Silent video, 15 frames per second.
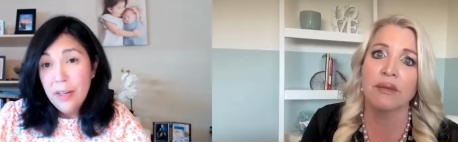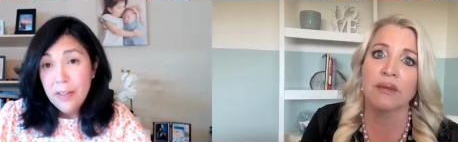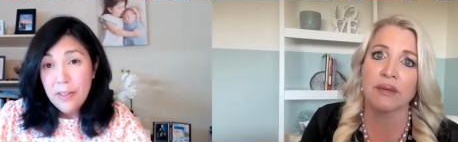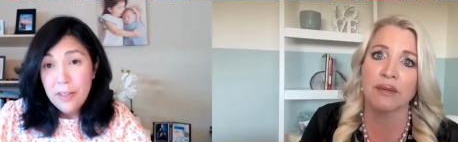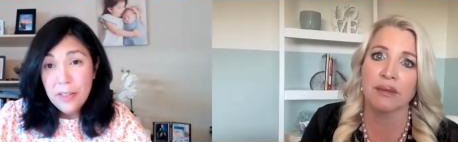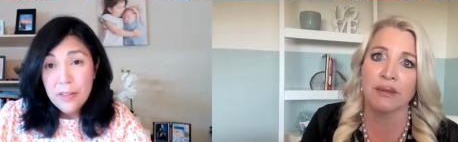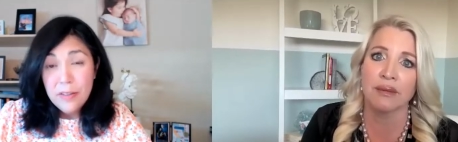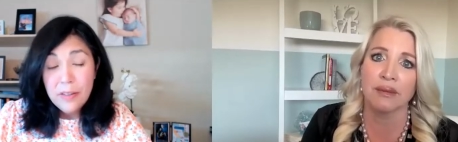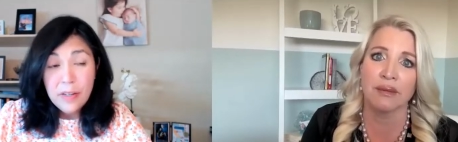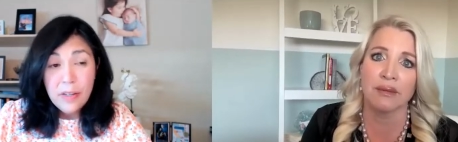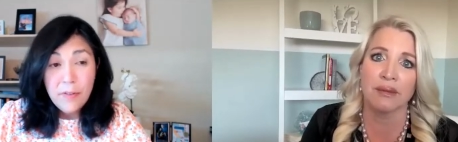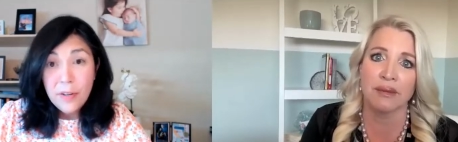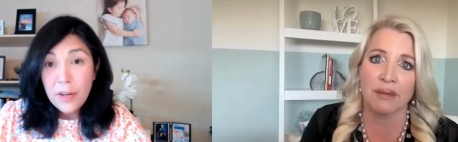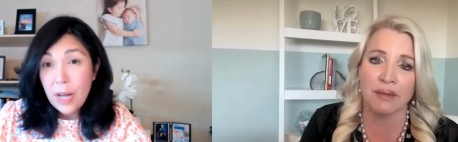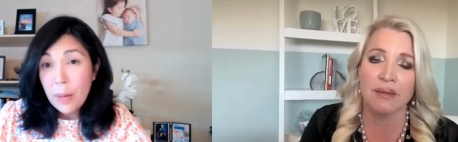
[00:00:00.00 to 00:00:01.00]
Speaker 1: She's
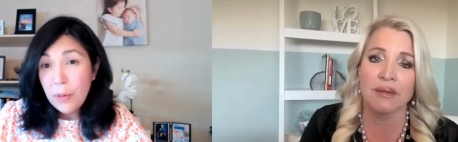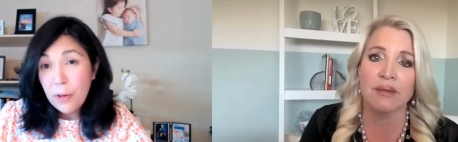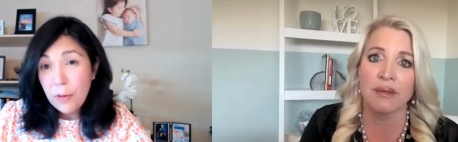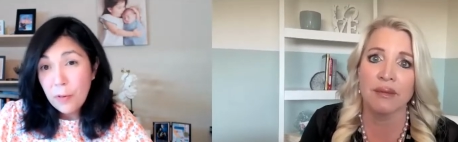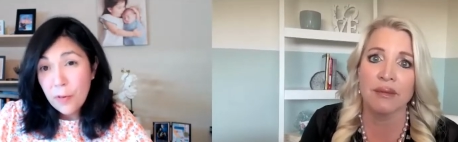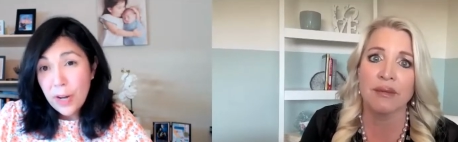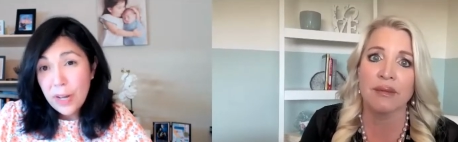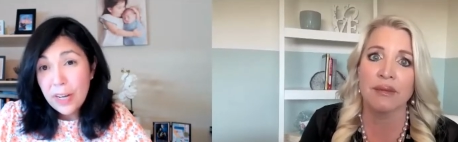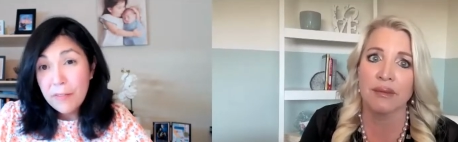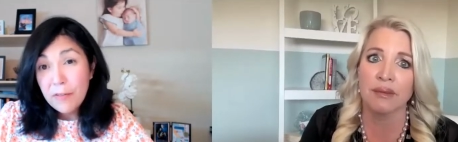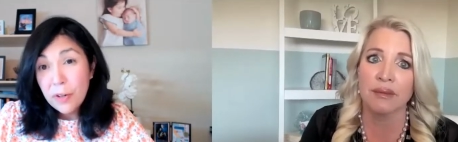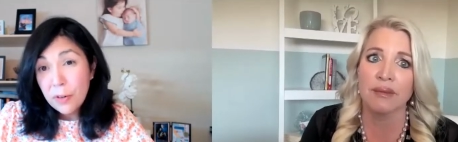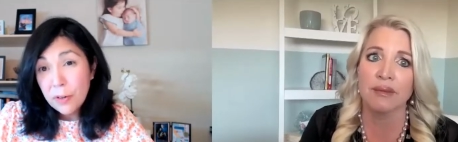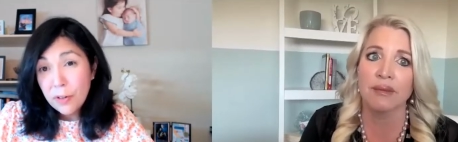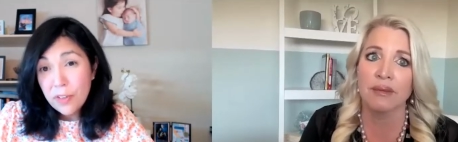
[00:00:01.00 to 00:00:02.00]
mm-hmm. a phenomenal friend. I've
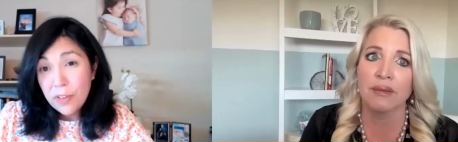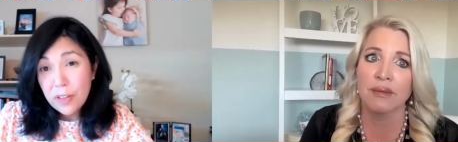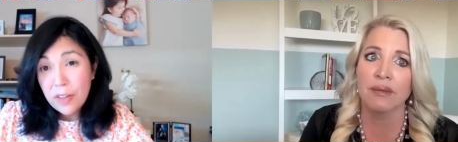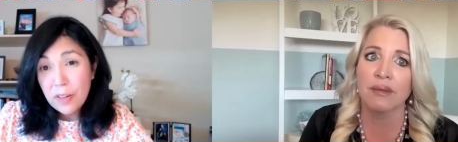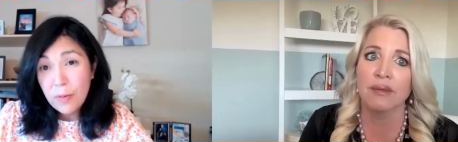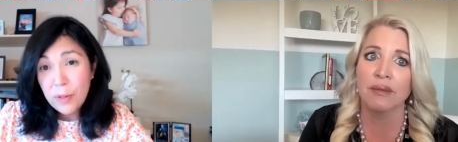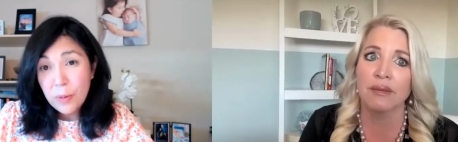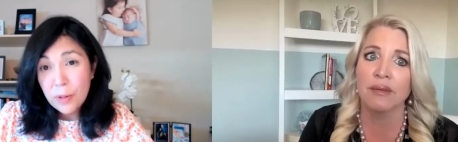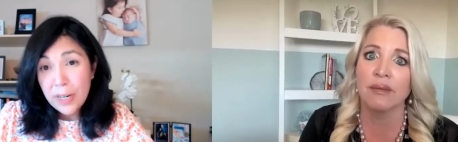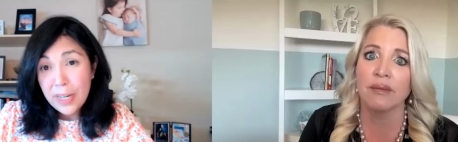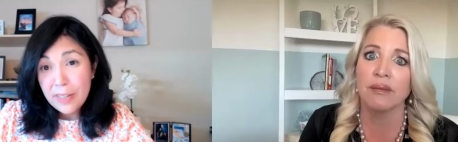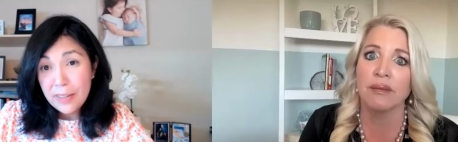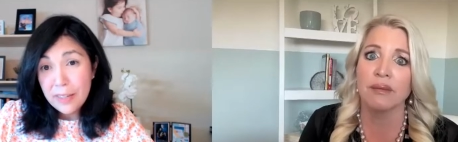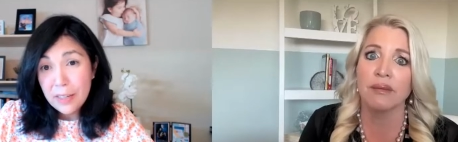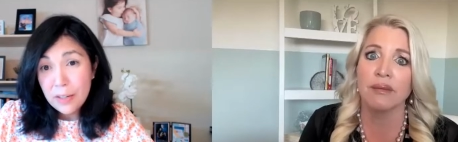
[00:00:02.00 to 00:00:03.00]
known her since we were
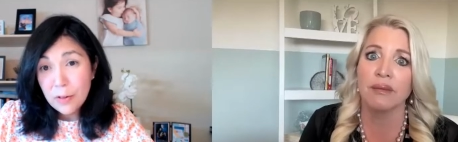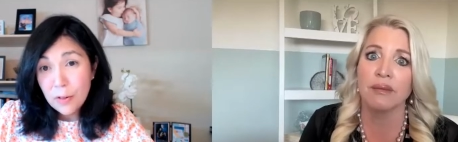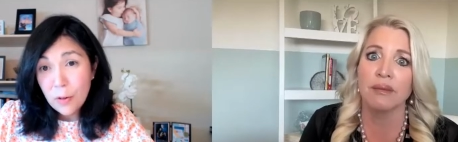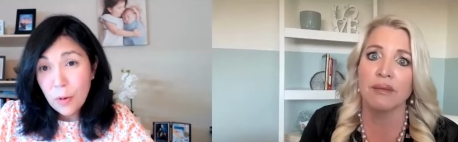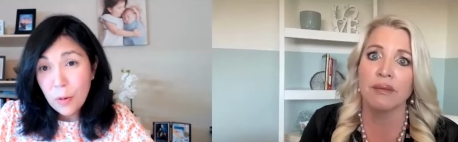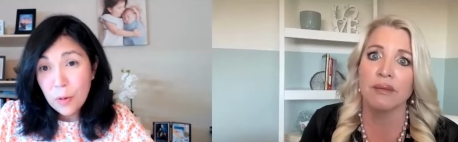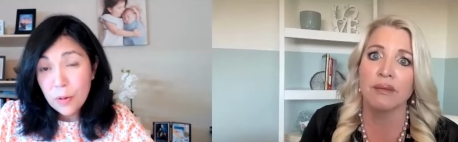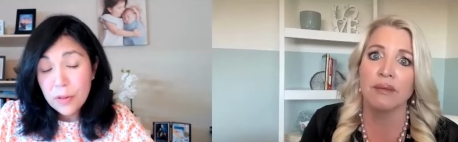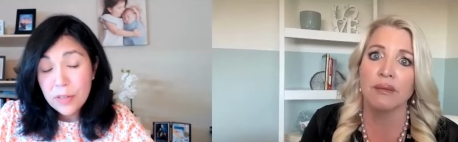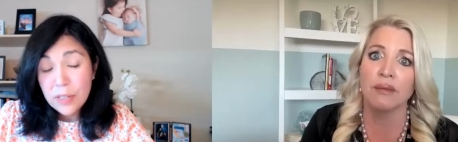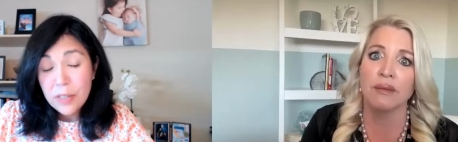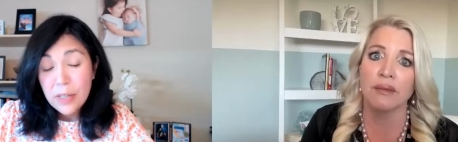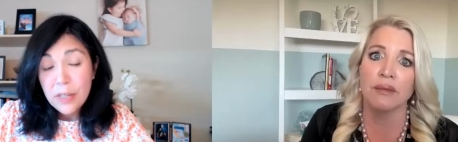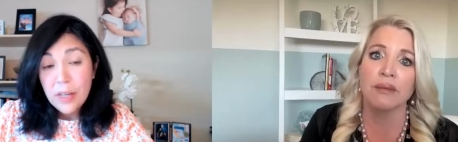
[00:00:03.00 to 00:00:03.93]
18 years old.